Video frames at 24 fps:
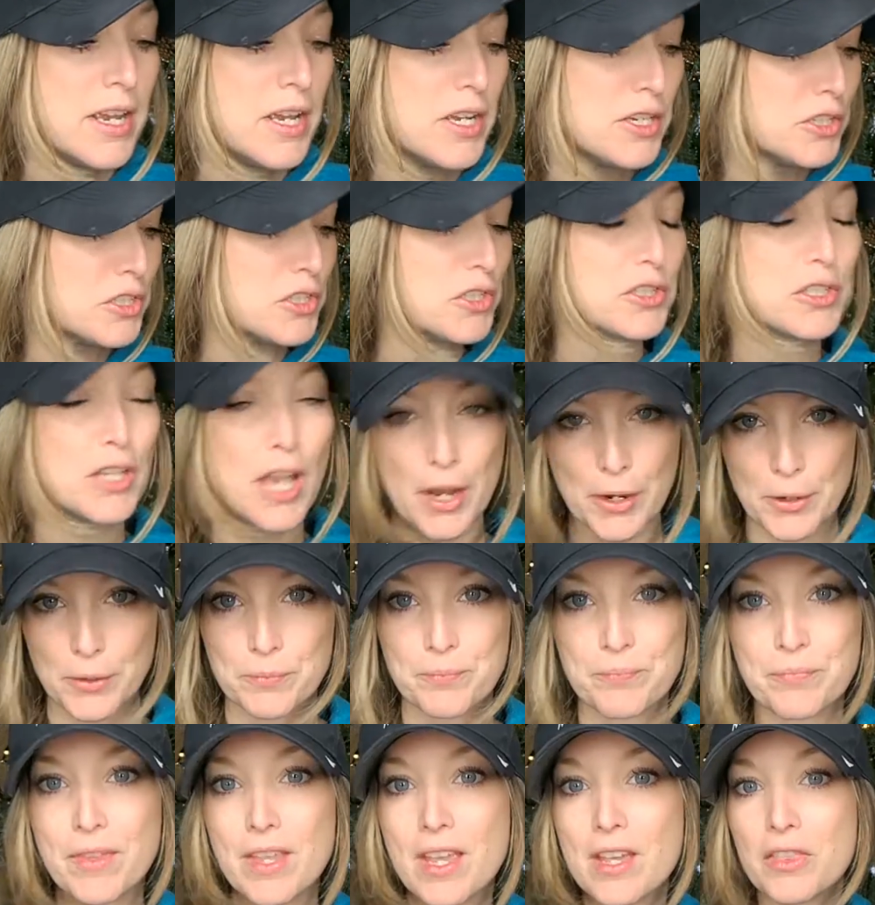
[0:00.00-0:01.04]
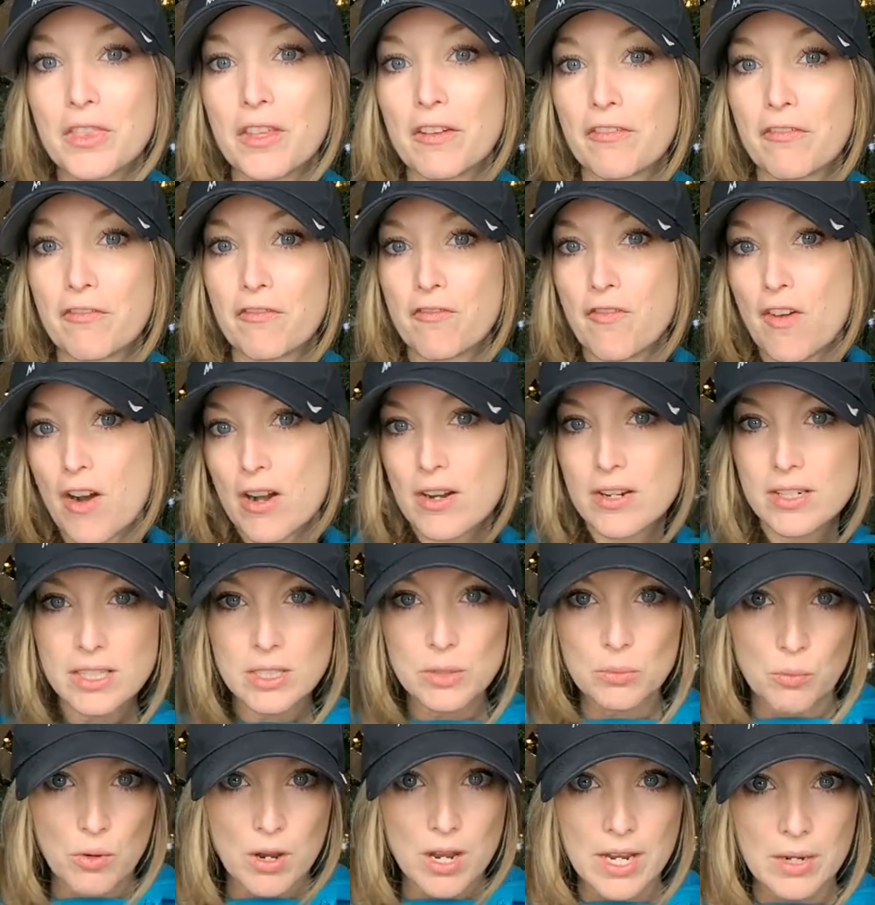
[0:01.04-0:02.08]
So the
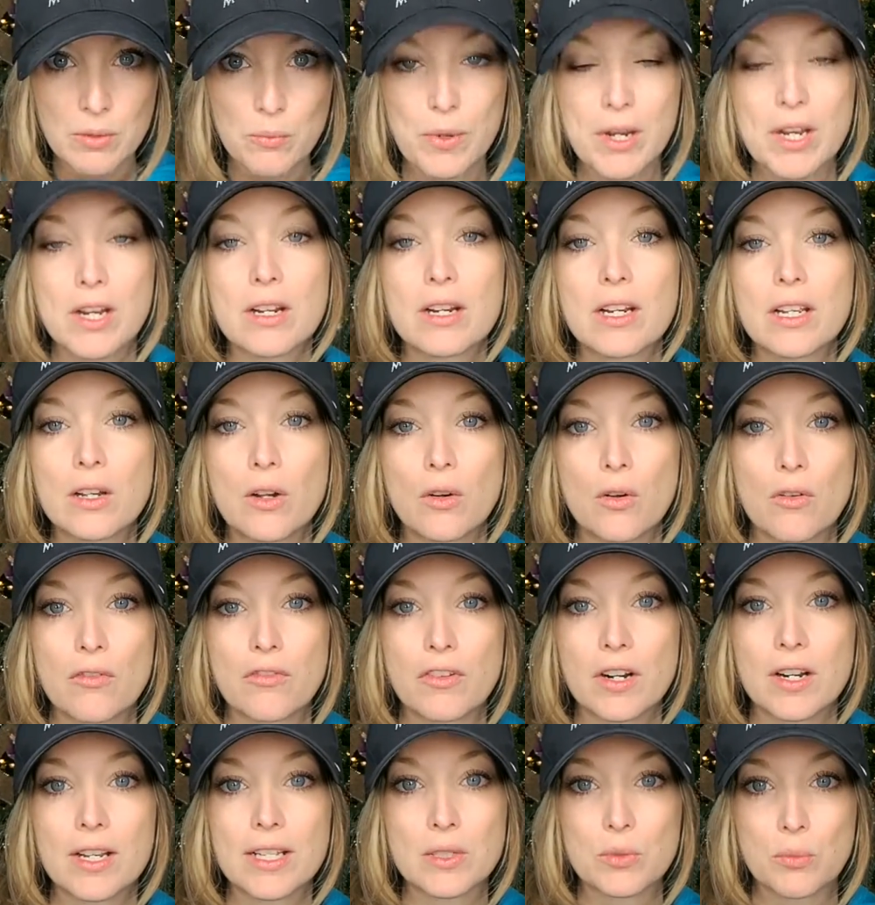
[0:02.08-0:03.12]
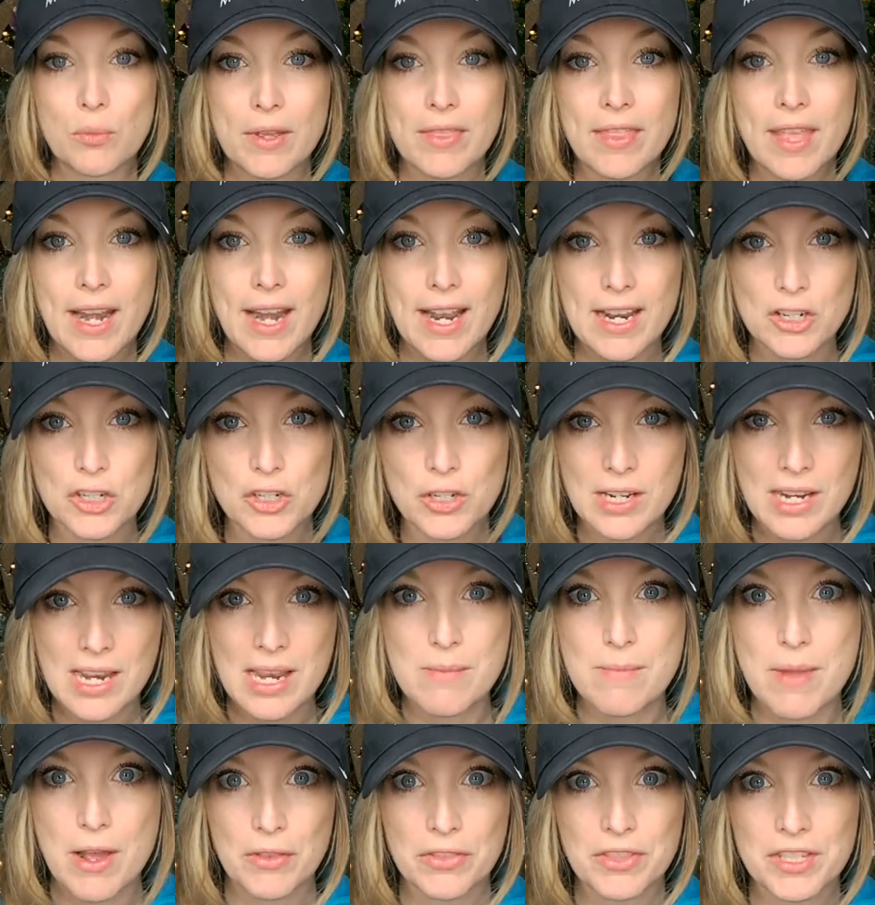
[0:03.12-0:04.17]
first one we are going to go over is one that actually came
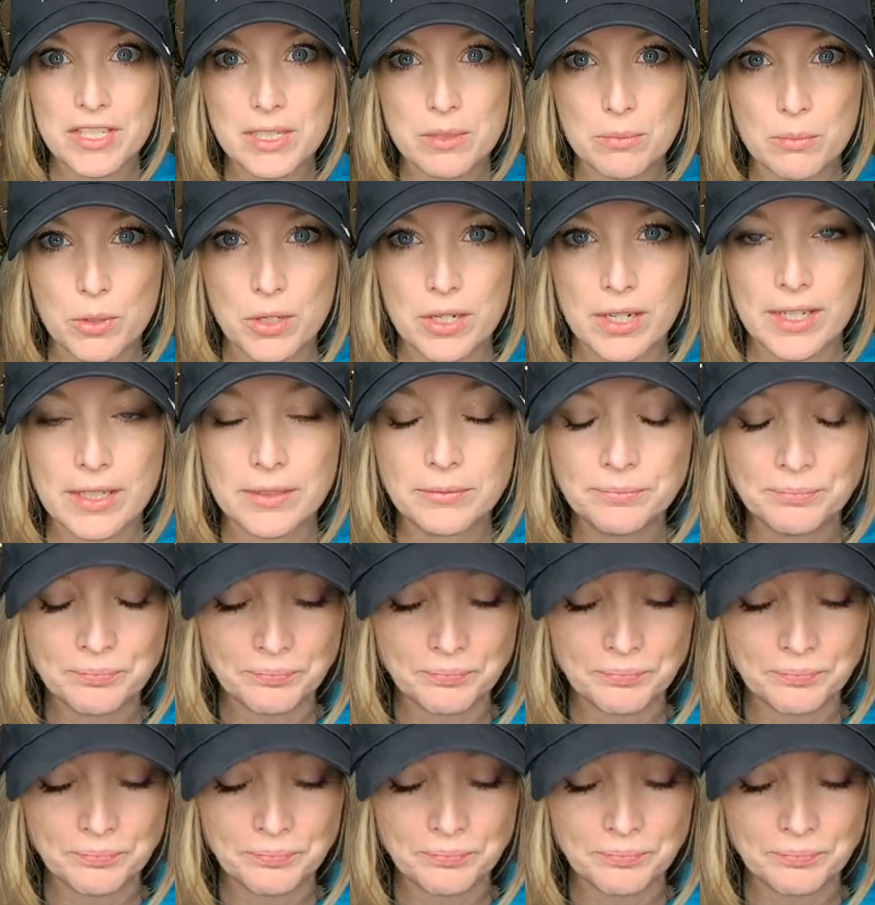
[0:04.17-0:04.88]
out this morning.